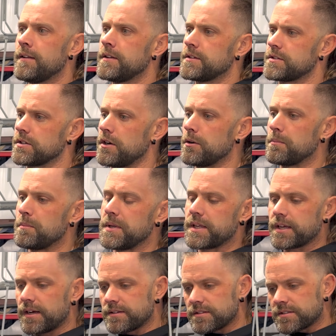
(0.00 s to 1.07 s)
So
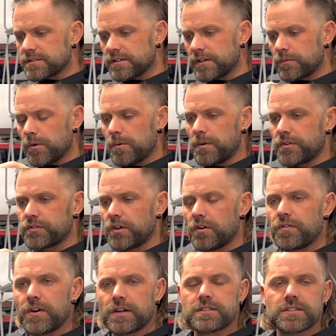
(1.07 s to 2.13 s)
because the steering wheel was so
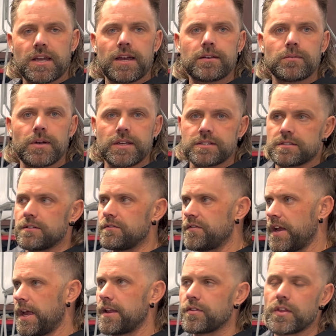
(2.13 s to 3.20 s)
far sideways, the
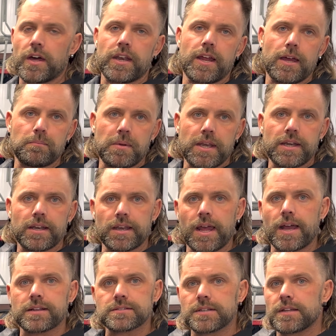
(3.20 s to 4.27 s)
van thought it had been in an
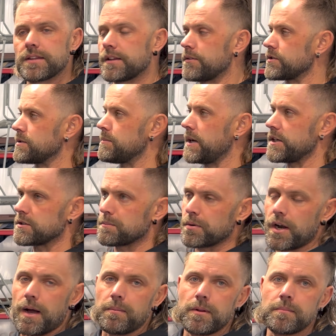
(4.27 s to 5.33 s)
accident and there was a major
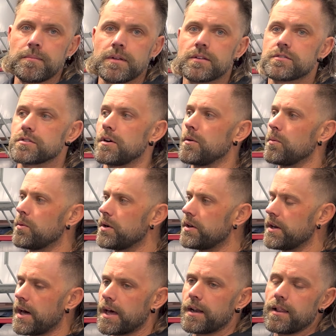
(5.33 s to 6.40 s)
problem. So it would
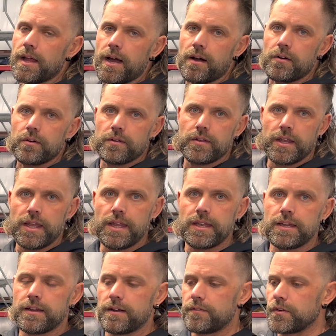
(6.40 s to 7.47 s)
not allow
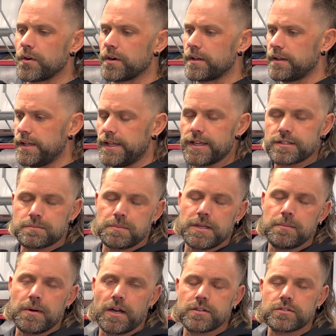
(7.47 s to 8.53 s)
any of your ESP
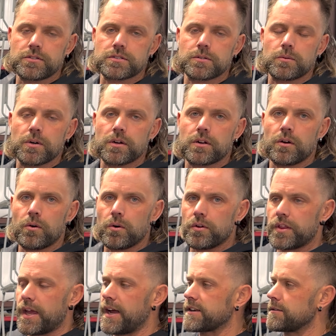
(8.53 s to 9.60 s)
modules to work or
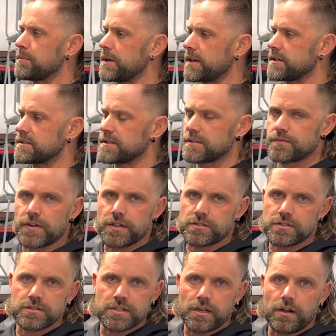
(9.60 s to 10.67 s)
the active brake assist
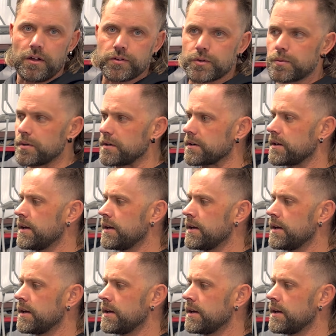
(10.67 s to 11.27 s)
functions at all to work.